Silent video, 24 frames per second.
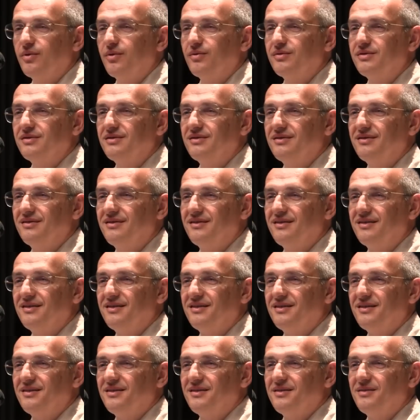now I'm
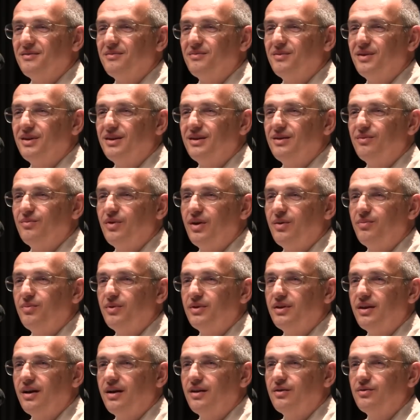studying this
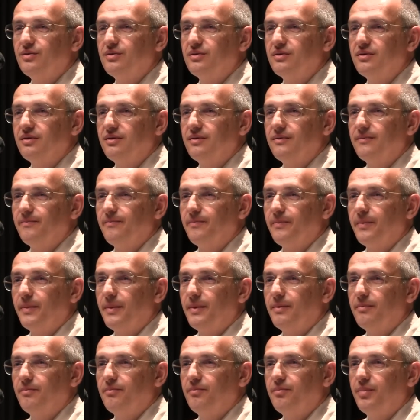matter,
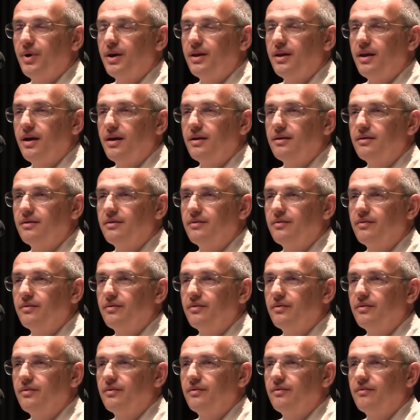and
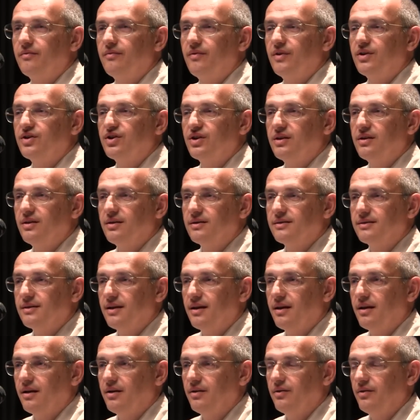I'm trying to
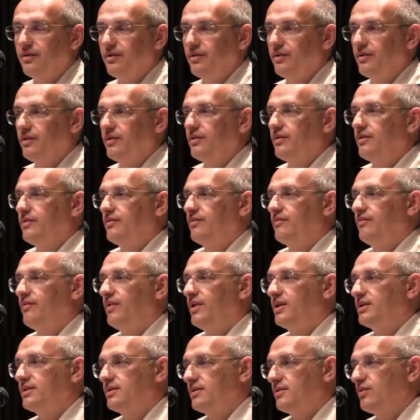
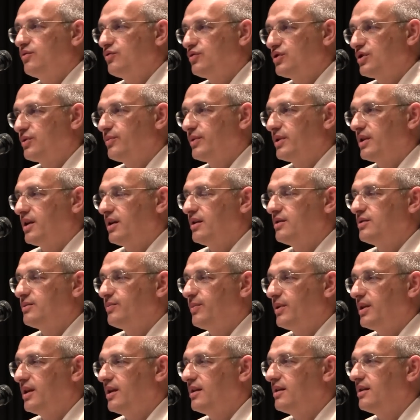understand your
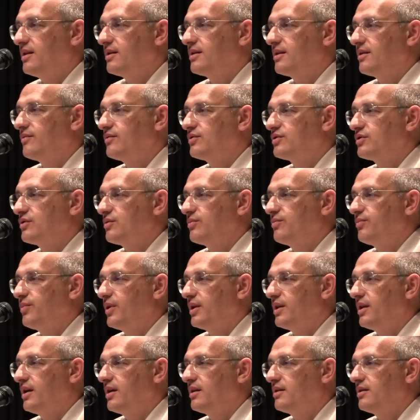eyes. I try
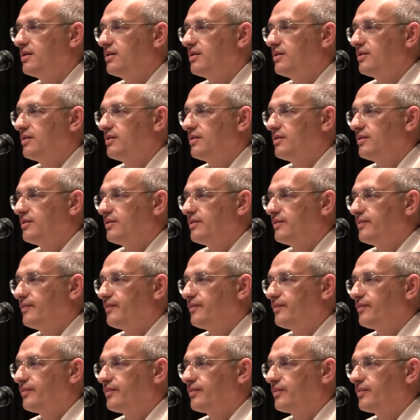to listen to you,